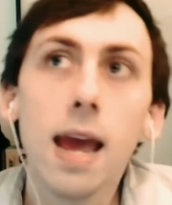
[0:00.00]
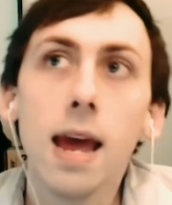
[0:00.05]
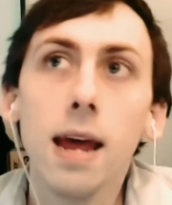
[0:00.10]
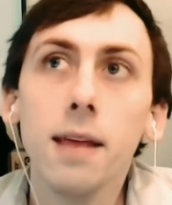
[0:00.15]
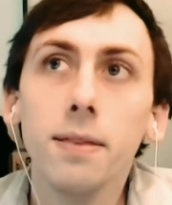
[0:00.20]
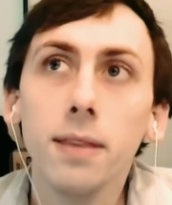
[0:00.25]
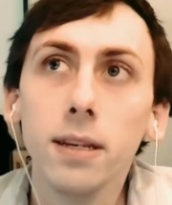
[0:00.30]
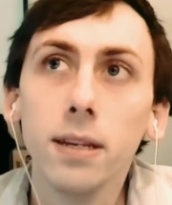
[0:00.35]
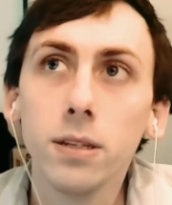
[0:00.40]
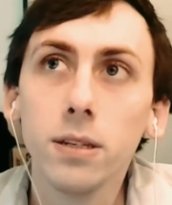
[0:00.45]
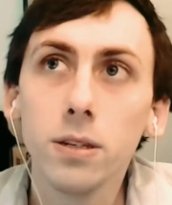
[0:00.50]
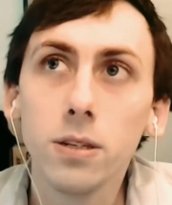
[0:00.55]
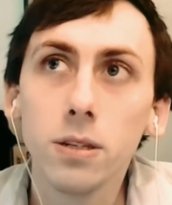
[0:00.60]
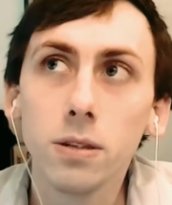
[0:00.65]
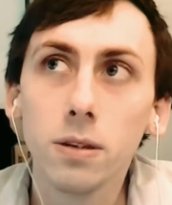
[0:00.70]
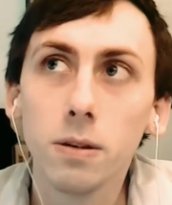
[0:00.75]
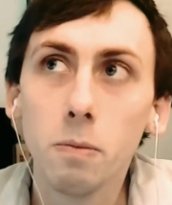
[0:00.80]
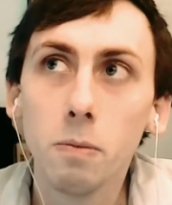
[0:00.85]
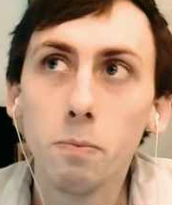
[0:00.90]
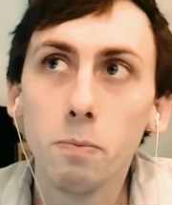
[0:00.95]
and this
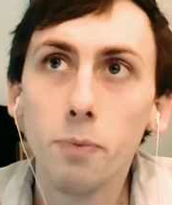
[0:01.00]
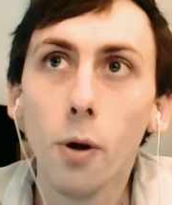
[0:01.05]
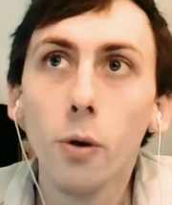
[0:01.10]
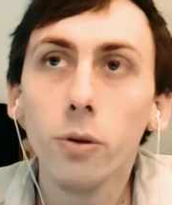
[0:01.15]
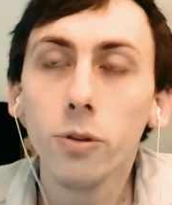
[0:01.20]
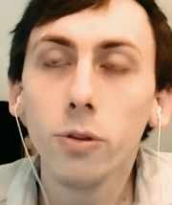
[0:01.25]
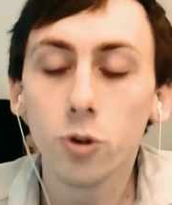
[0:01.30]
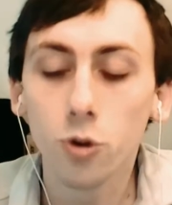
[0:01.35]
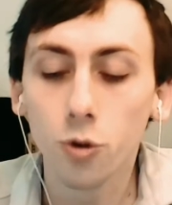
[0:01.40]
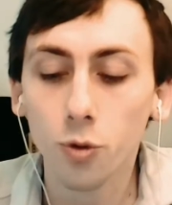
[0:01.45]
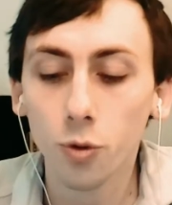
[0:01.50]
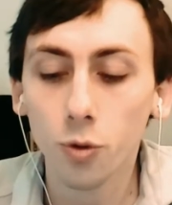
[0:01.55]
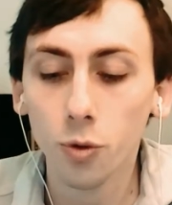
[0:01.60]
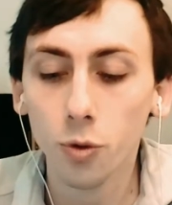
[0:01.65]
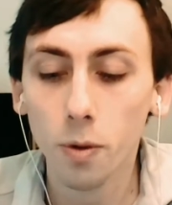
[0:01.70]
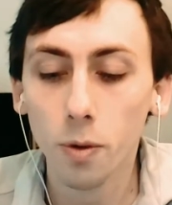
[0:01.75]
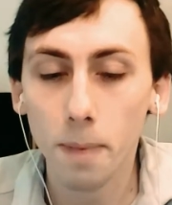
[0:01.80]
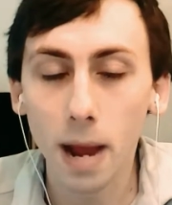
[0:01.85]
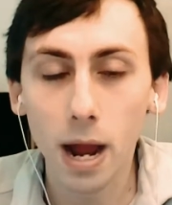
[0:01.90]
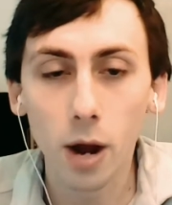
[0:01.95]
is both
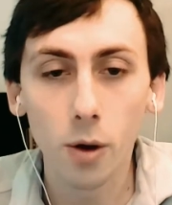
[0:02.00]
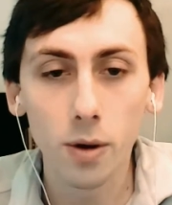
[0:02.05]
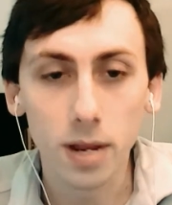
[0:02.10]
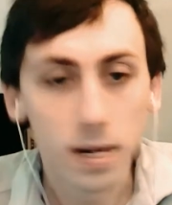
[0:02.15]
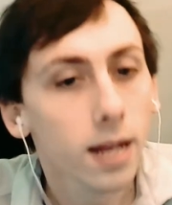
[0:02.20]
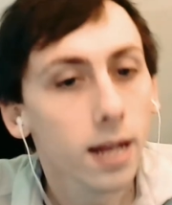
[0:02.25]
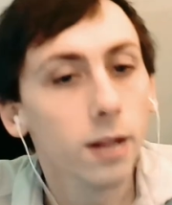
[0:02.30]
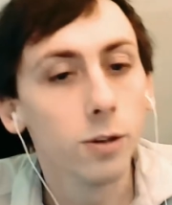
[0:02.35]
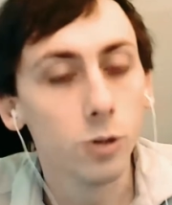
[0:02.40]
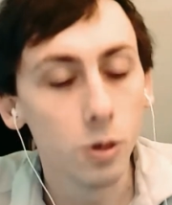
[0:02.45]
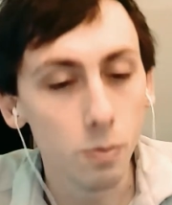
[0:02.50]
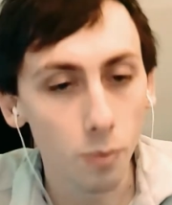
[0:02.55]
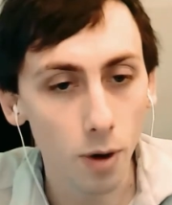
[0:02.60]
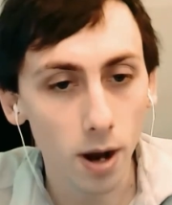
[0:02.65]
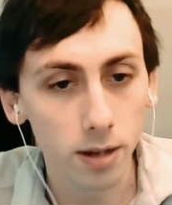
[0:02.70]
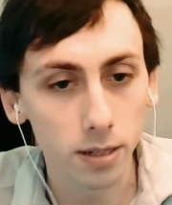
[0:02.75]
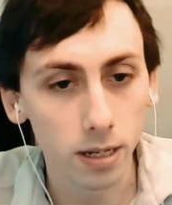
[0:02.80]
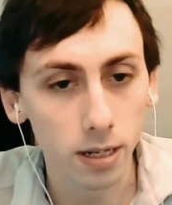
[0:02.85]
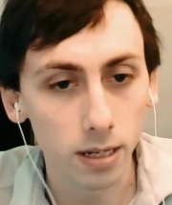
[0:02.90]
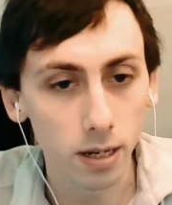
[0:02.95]
true about intelligent
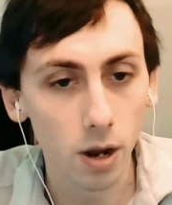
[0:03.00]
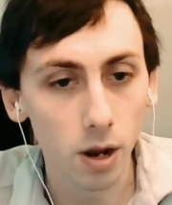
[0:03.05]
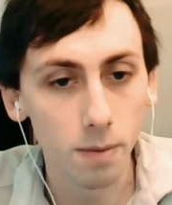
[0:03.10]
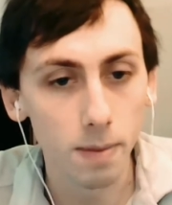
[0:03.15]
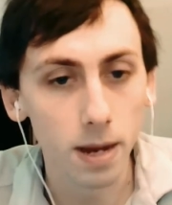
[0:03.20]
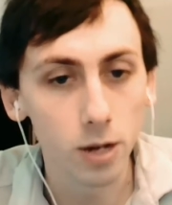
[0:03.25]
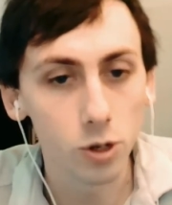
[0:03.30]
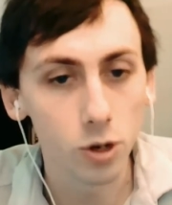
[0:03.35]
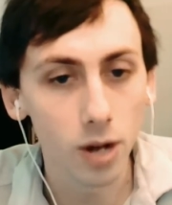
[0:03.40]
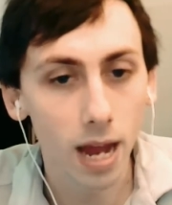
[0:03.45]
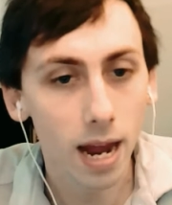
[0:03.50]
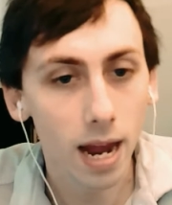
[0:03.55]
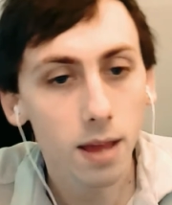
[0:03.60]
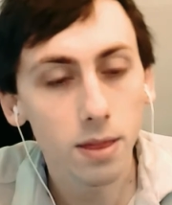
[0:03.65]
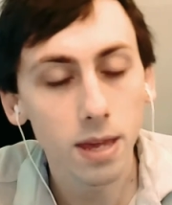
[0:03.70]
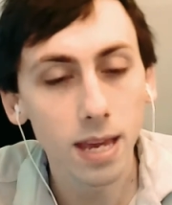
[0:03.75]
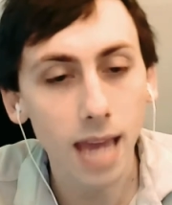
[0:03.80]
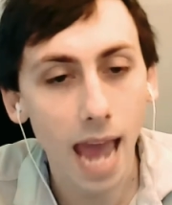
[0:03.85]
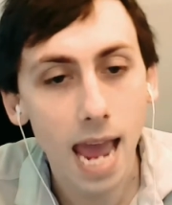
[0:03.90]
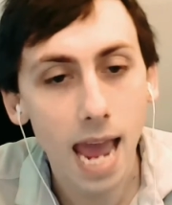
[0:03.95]
process automation and I
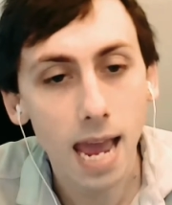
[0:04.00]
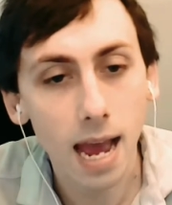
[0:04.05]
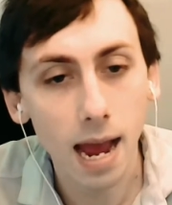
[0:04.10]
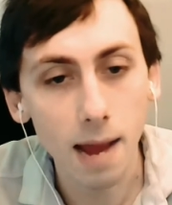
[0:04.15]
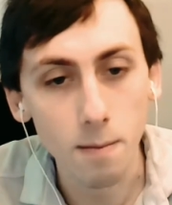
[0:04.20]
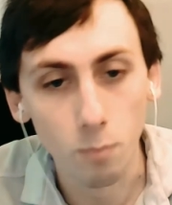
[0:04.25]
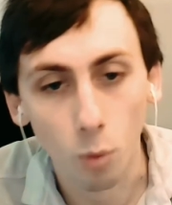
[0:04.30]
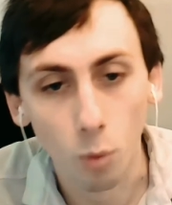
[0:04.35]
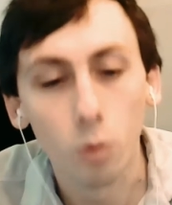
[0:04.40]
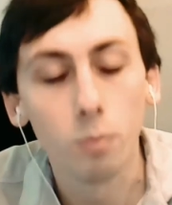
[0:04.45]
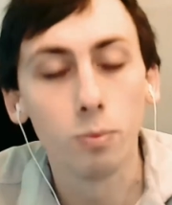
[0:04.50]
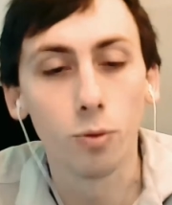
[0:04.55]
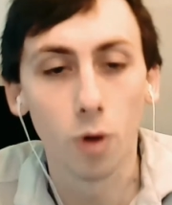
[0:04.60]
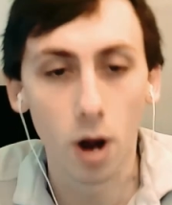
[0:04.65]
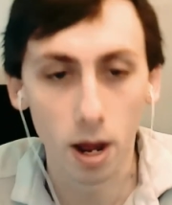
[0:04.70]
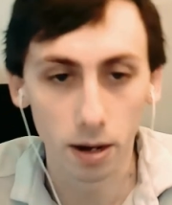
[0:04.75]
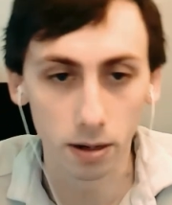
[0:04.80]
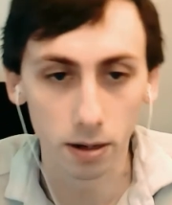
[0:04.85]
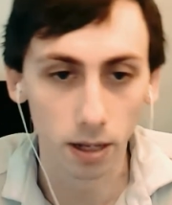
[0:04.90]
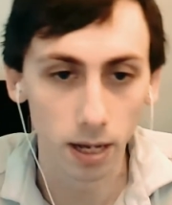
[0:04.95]
think AI more
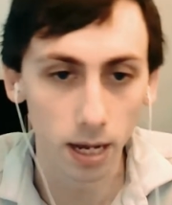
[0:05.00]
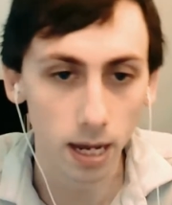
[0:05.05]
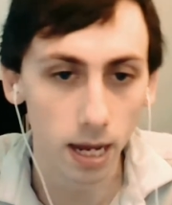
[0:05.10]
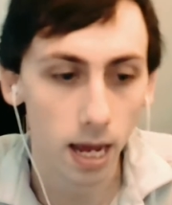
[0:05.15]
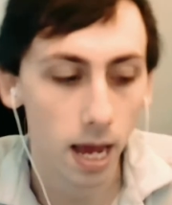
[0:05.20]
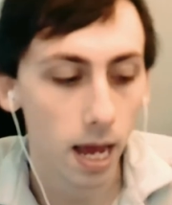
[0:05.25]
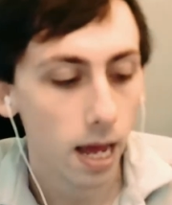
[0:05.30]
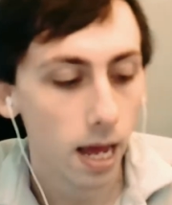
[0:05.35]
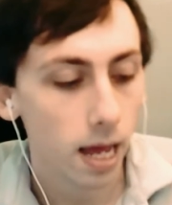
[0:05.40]
broadly,